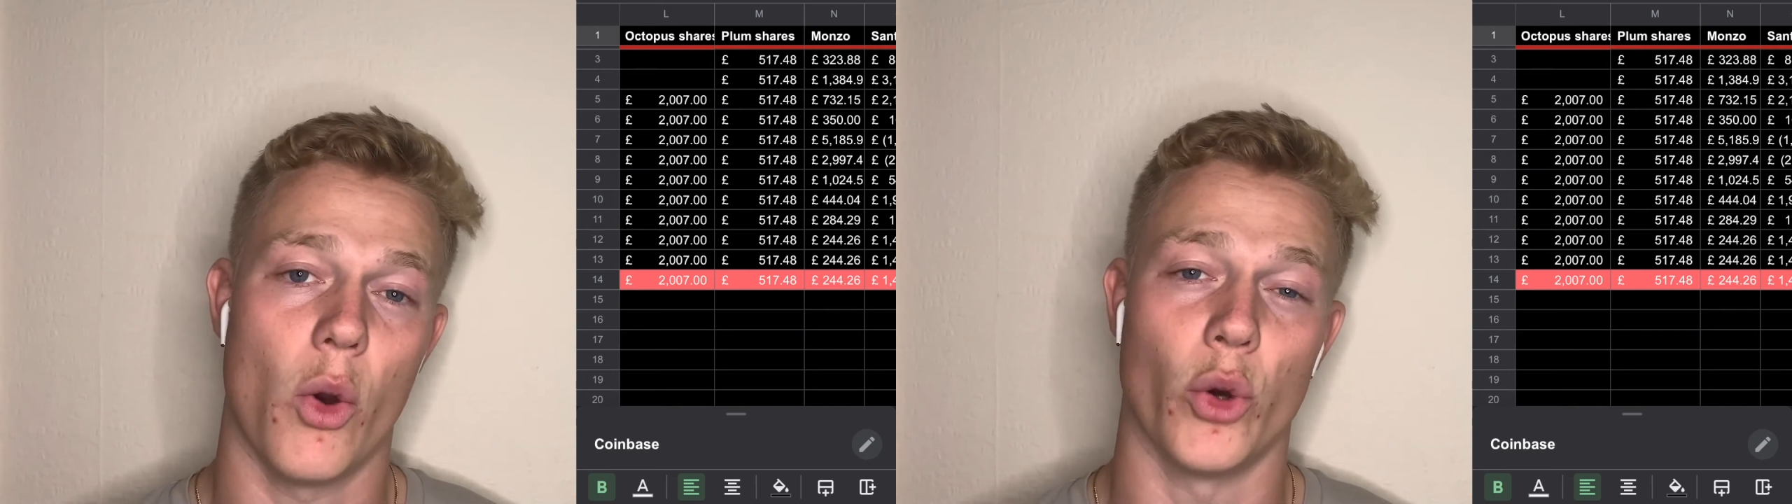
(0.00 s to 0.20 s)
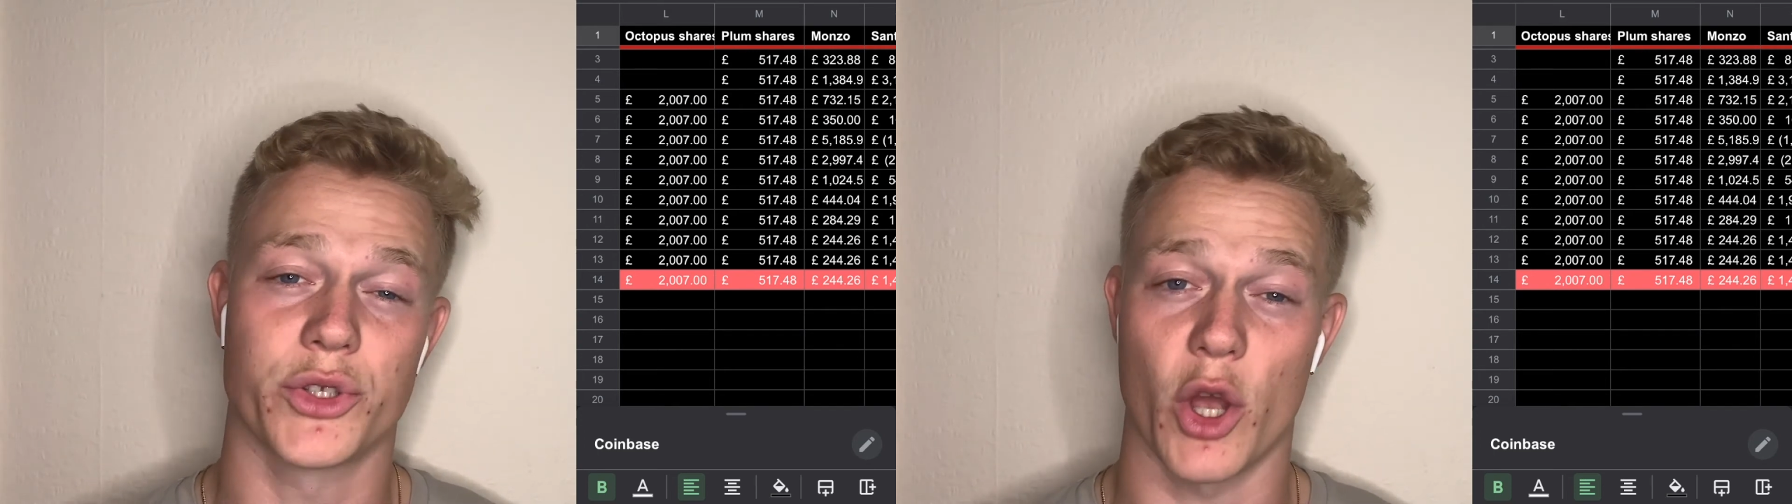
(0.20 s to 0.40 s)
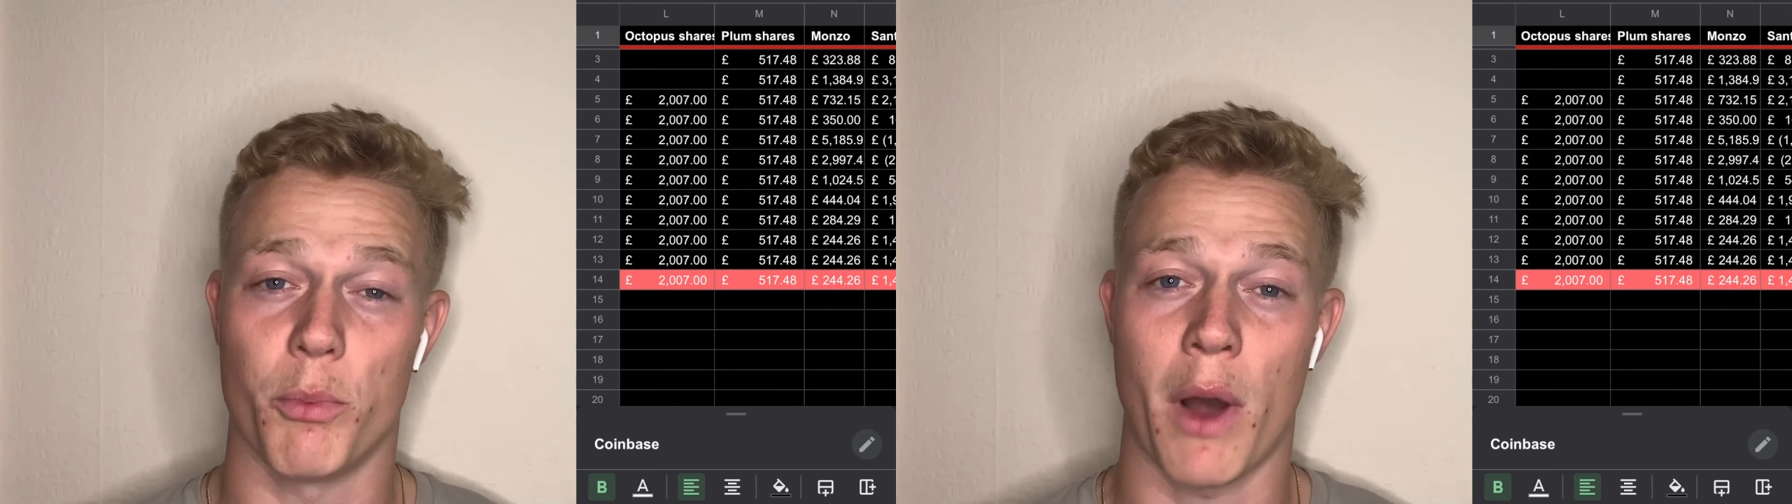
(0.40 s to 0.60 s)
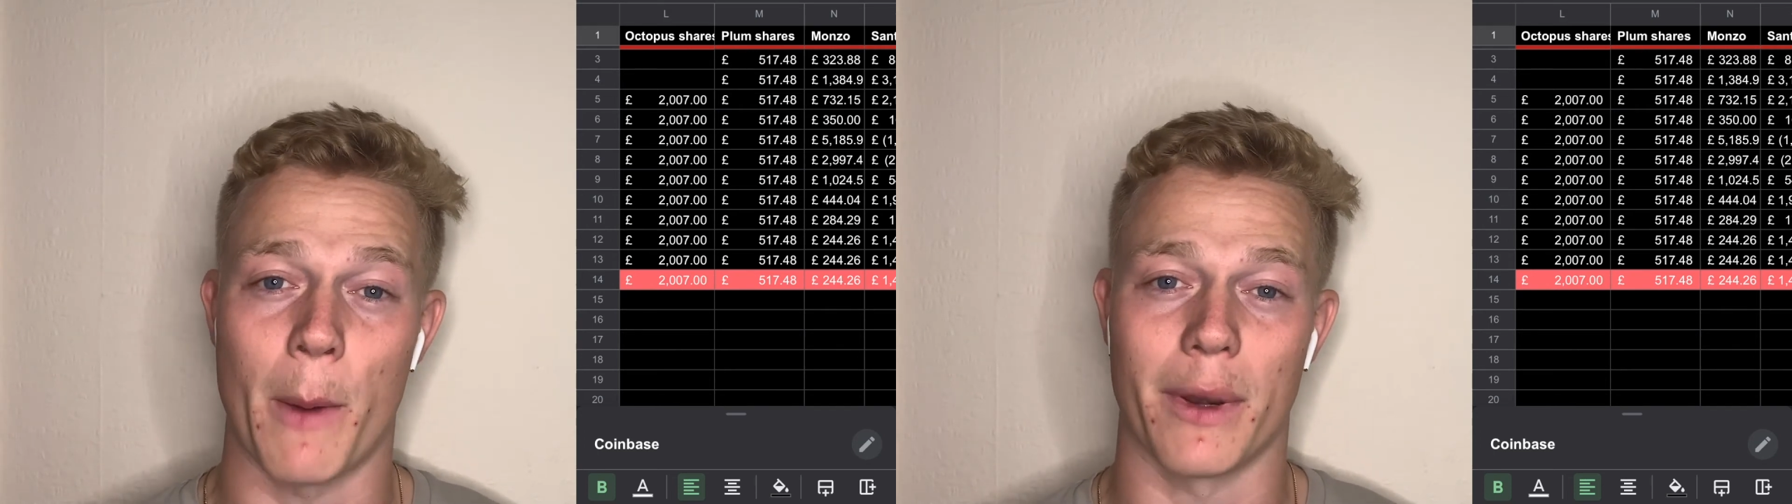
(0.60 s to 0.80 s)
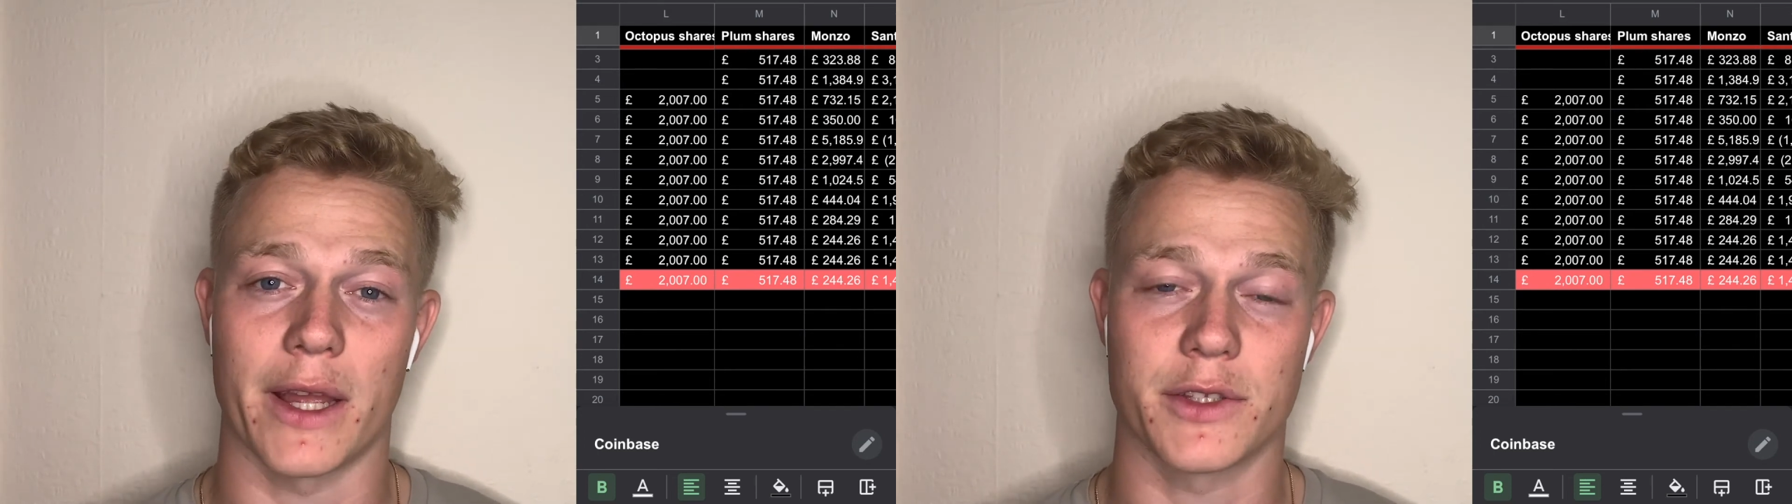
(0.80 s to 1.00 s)
or to go
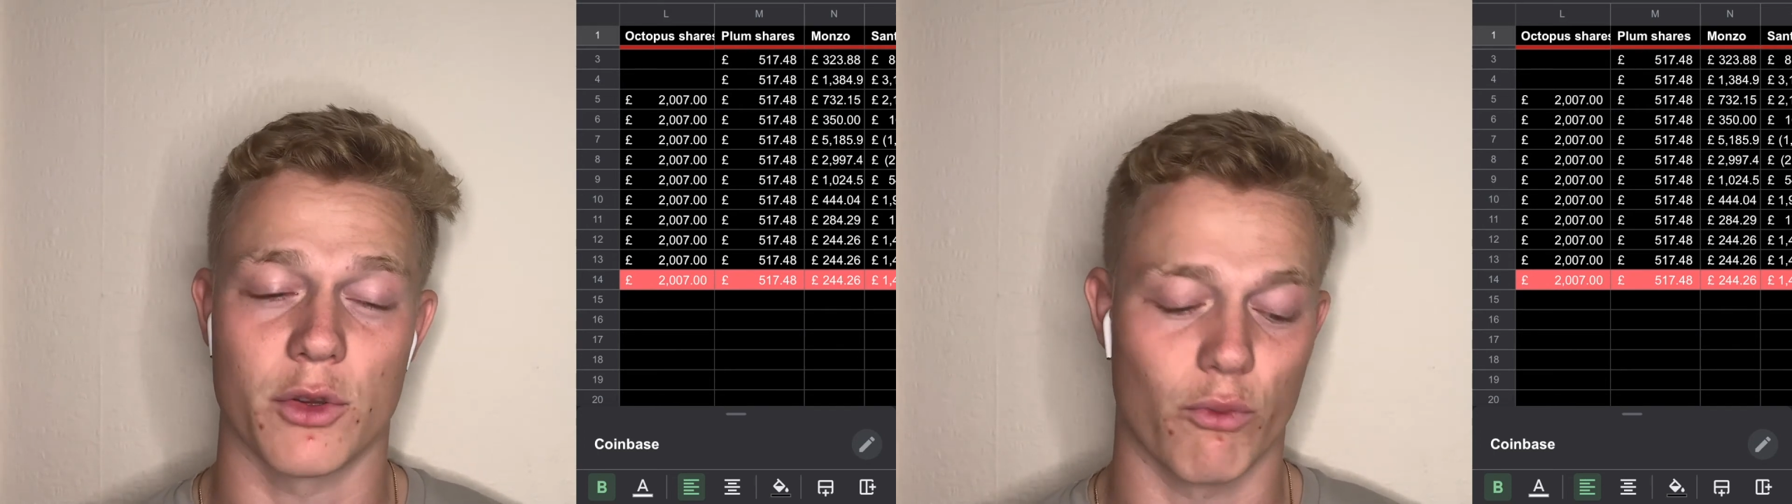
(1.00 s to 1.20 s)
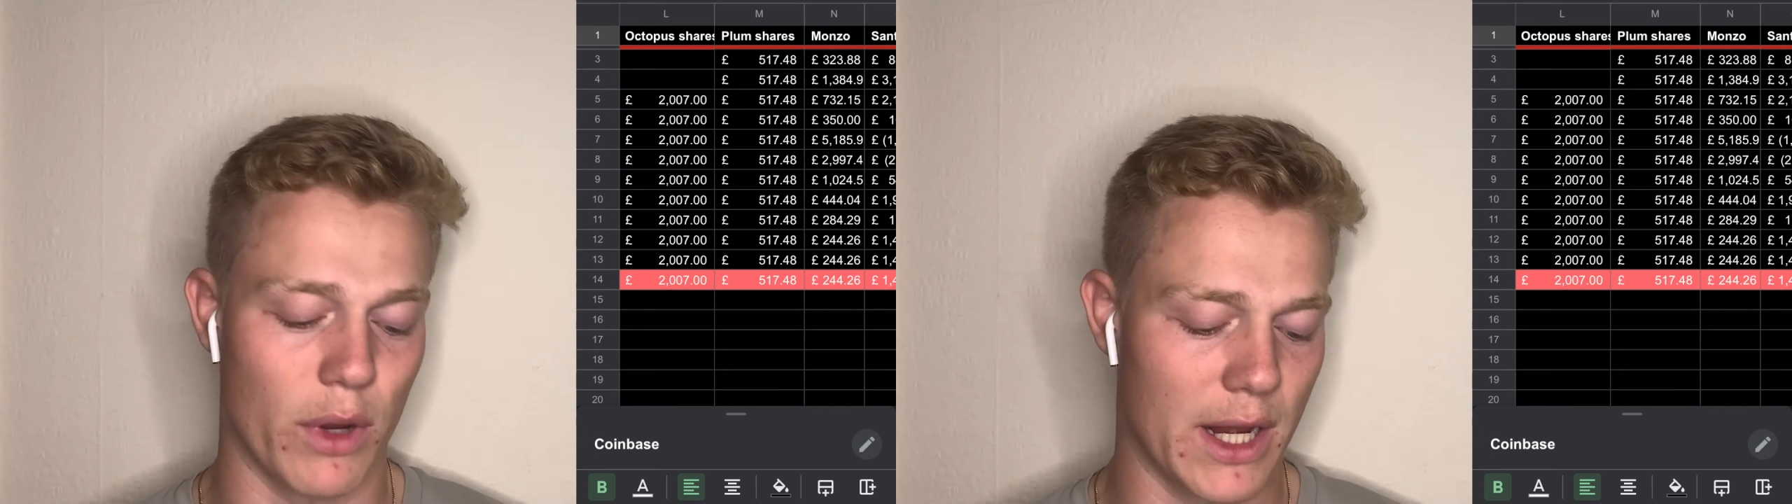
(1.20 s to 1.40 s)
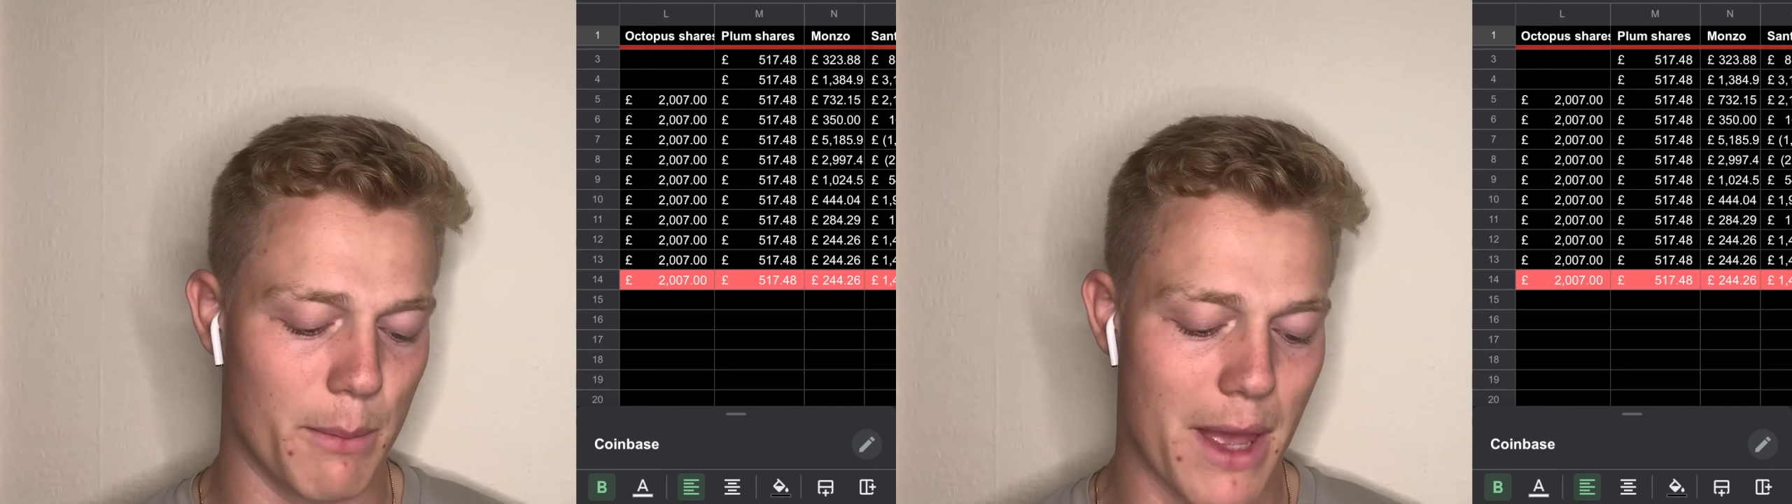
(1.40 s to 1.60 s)
public to really